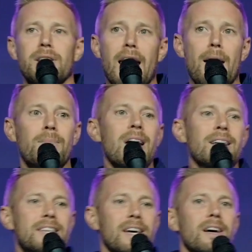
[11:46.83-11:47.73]
them
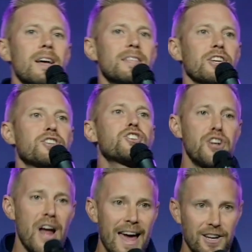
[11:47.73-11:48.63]
to
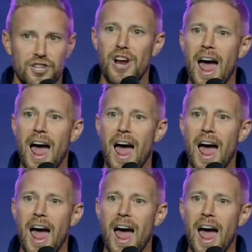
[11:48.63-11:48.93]
change.